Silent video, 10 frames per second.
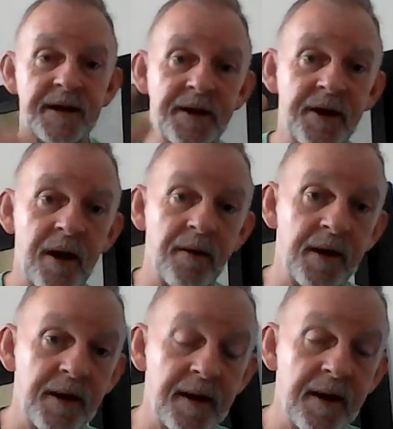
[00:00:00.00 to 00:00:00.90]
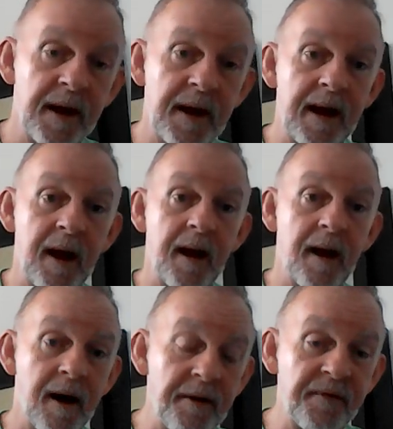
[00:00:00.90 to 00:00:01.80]
Then you go look at
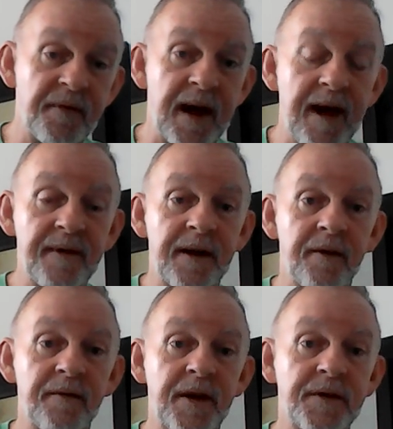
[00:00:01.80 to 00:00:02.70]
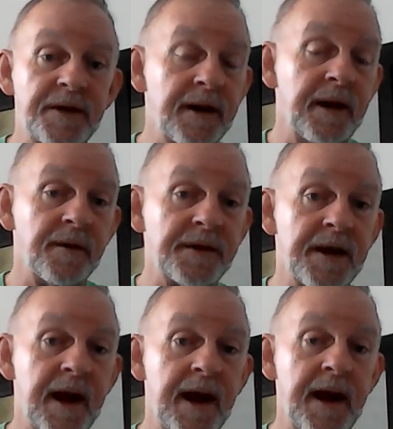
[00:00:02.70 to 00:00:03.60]
other 5 interviews, and he'll
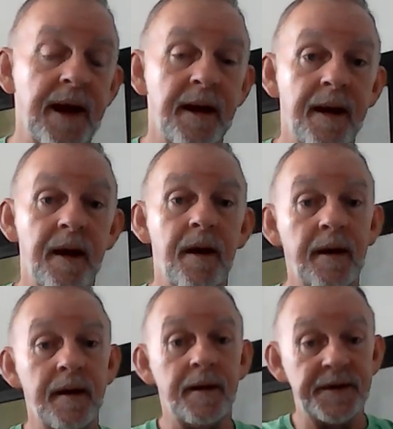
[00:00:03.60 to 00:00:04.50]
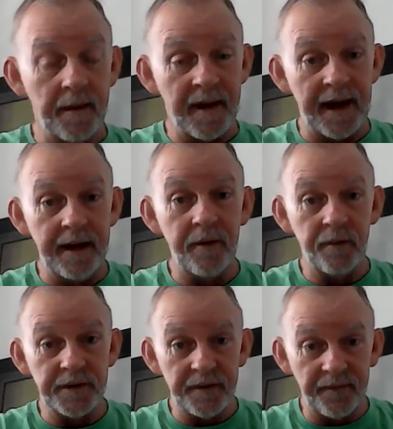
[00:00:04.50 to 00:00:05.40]
say somebody who
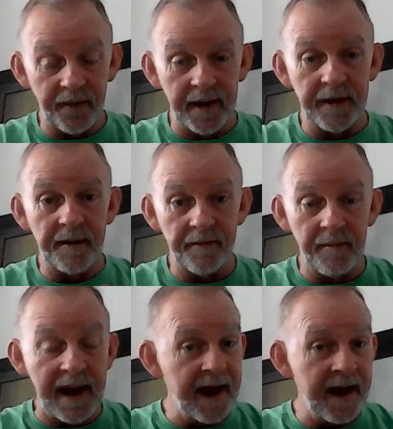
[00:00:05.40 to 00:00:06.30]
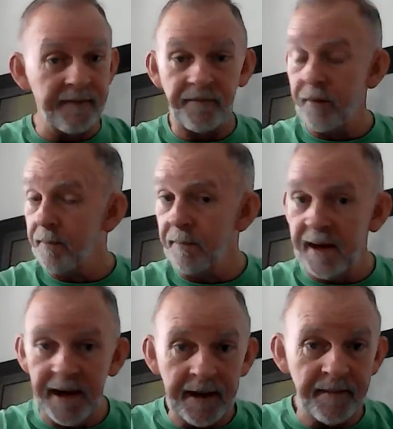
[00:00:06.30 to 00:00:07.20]
was a friend of mine for
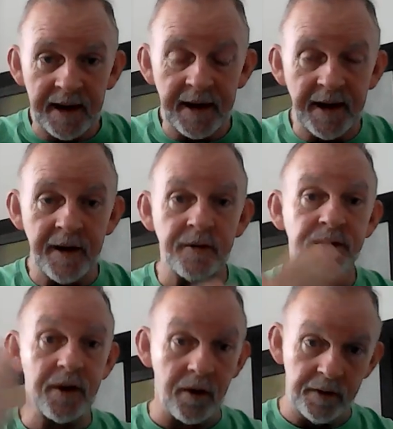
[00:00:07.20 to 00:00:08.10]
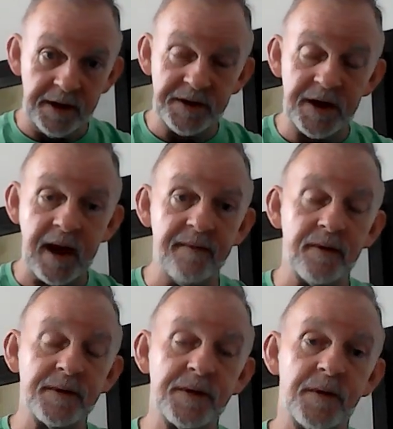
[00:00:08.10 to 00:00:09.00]
many, many years, Ernie
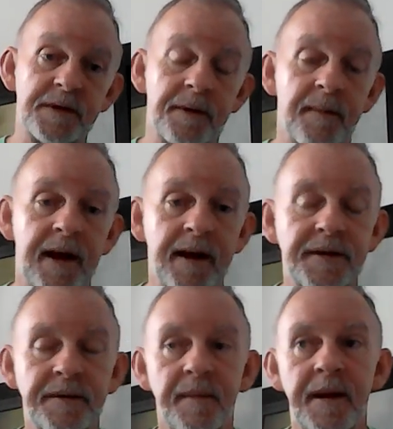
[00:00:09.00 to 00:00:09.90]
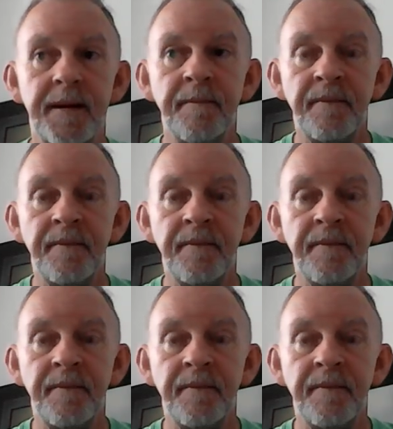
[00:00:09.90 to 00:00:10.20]
Shavers, was the best, but